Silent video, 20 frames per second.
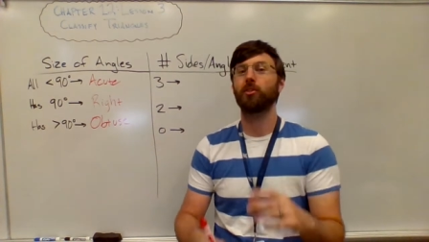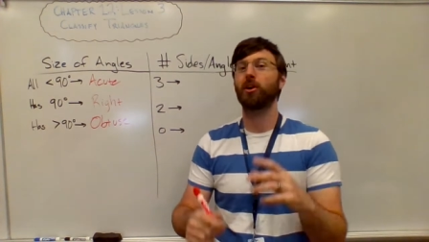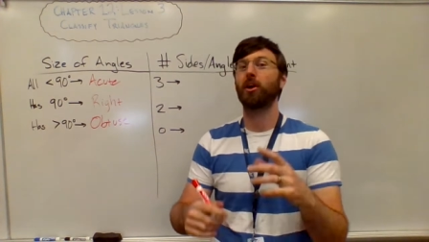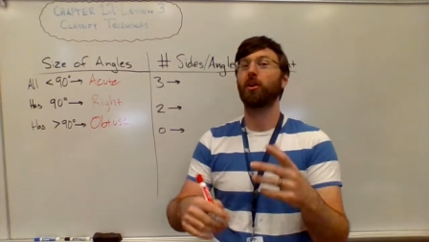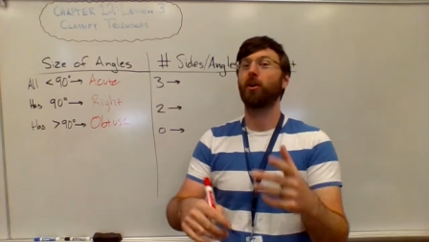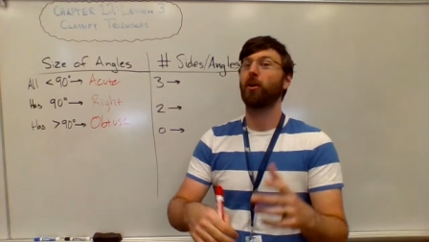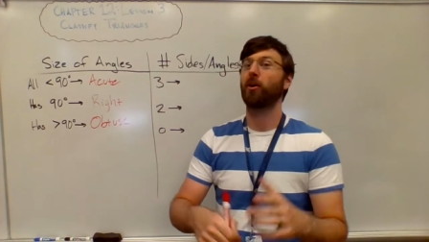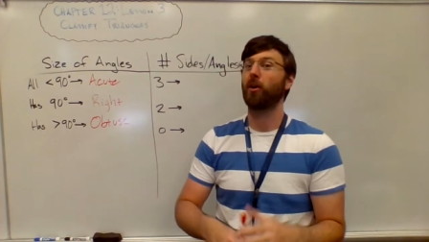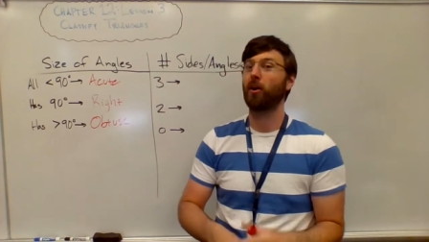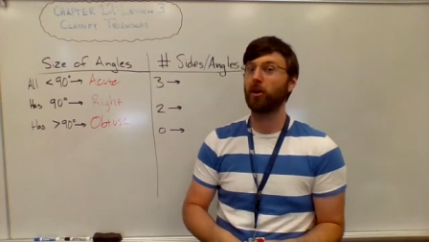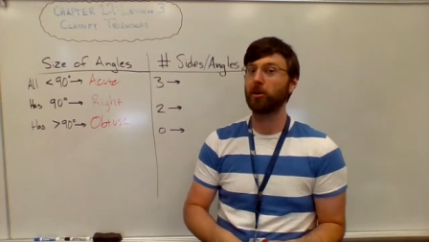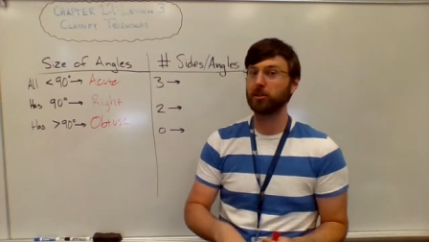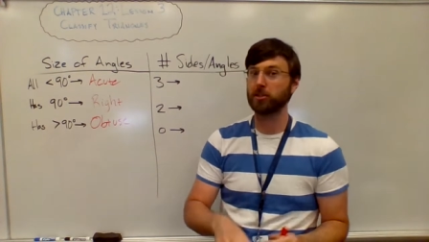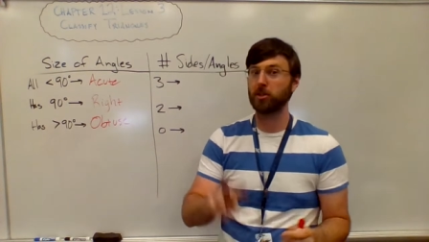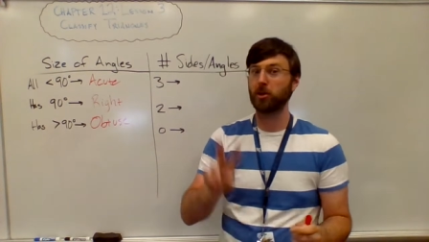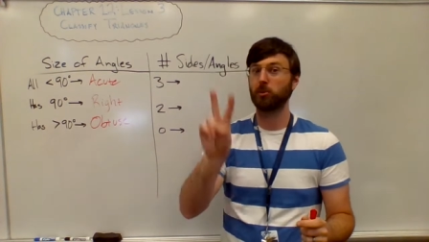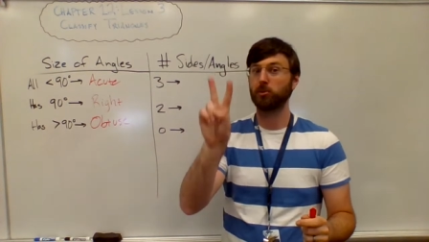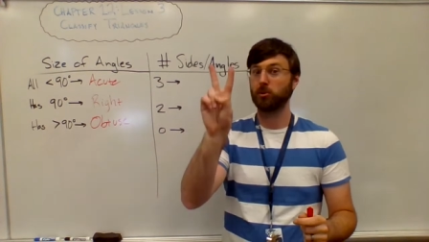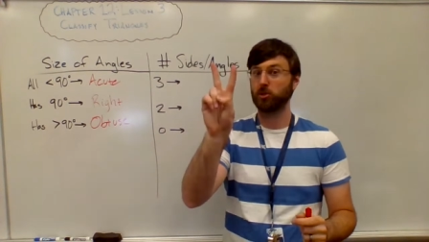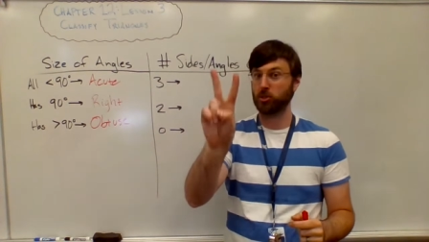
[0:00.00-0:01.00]
there are
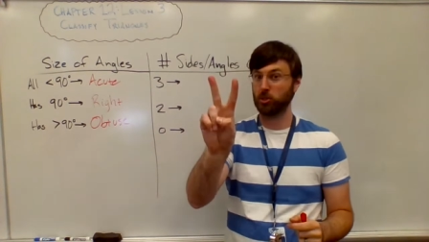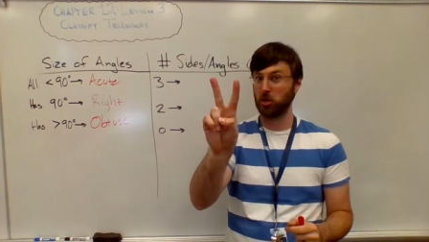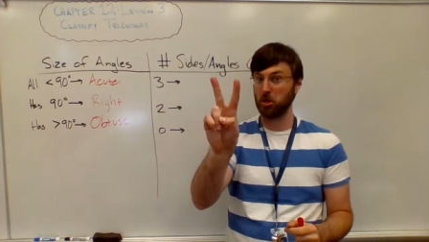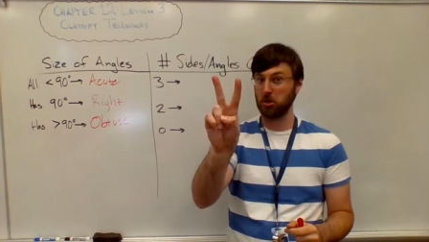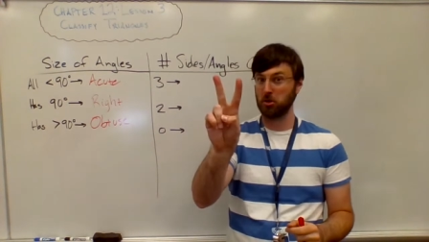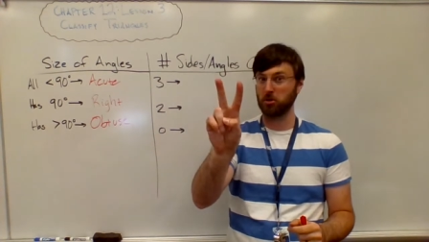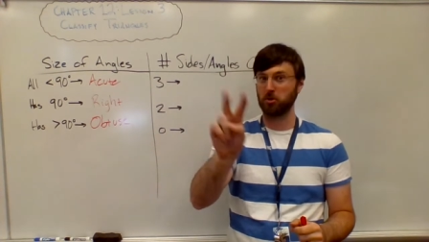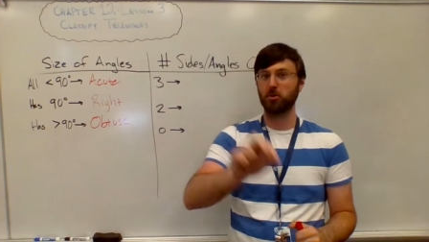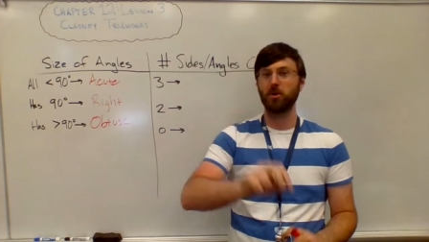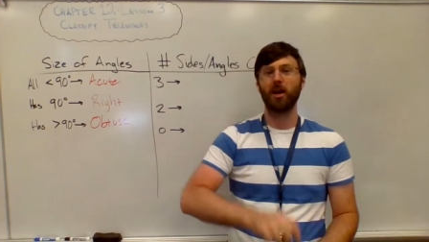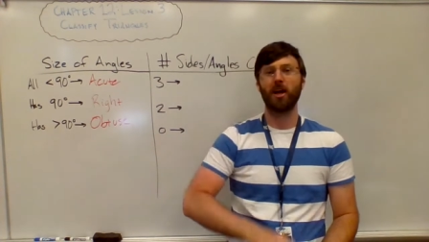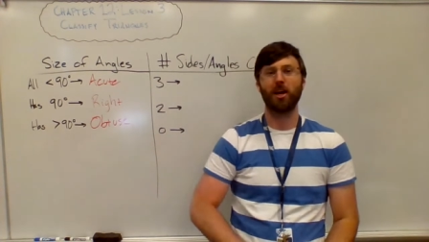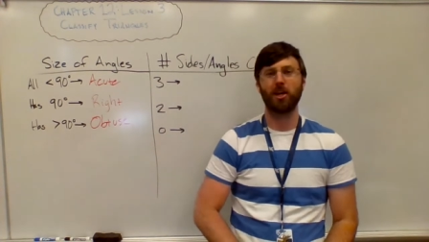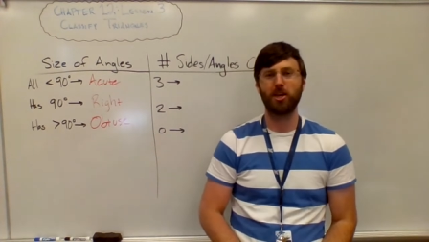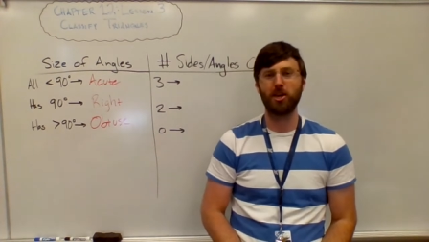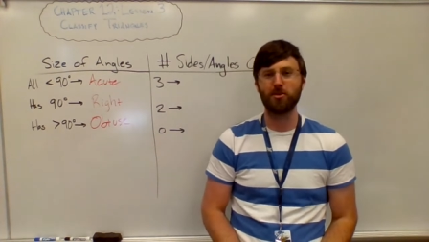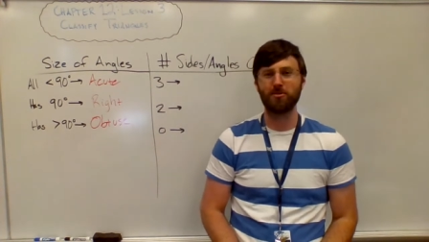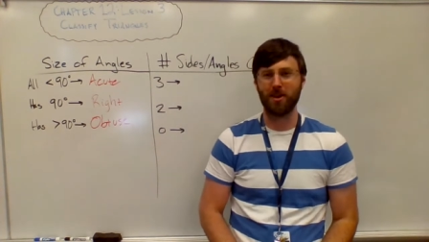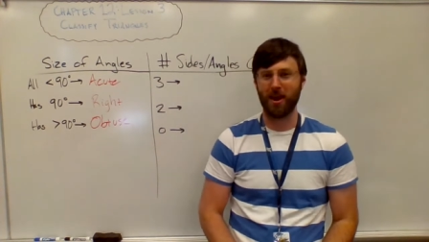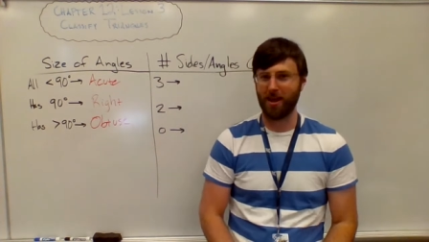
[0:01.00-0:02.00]
also 2
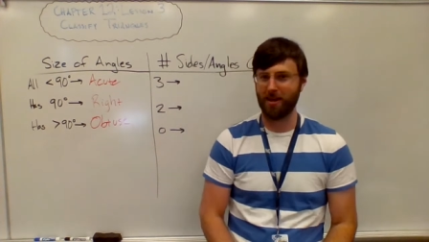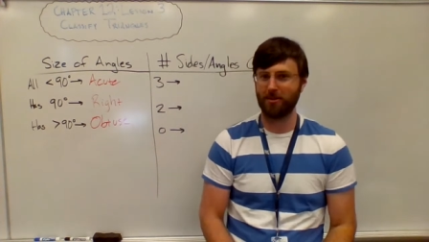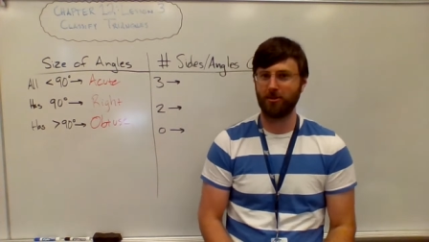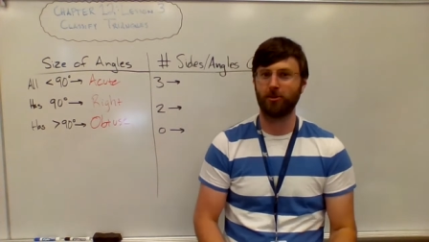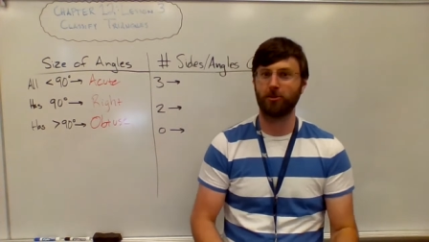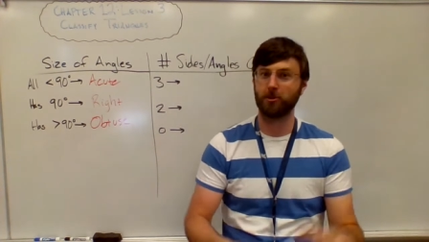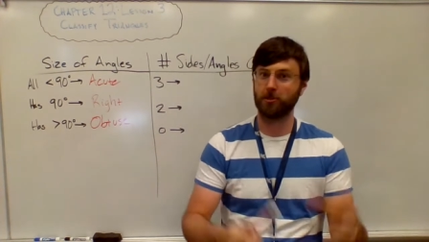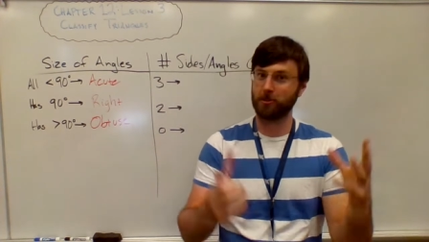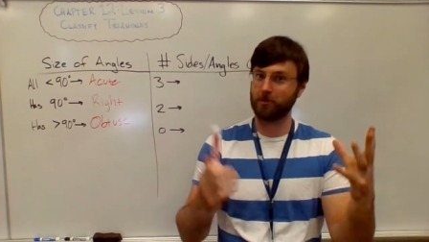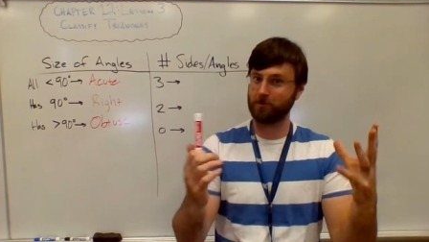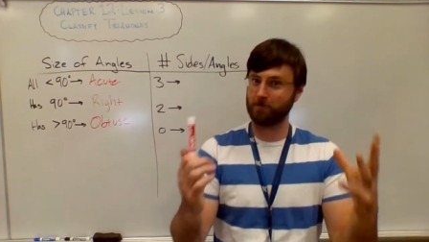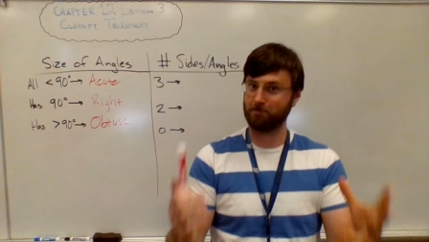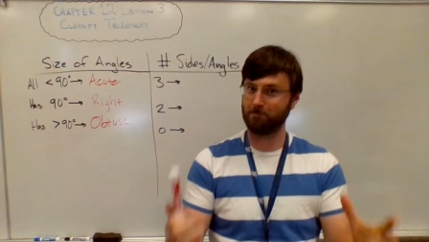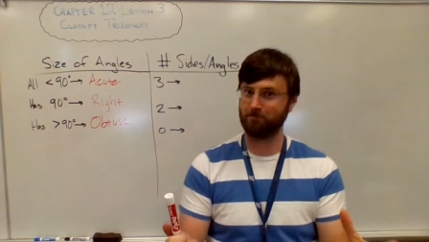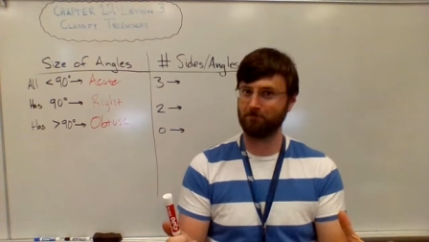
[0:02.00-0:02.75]
acute angles.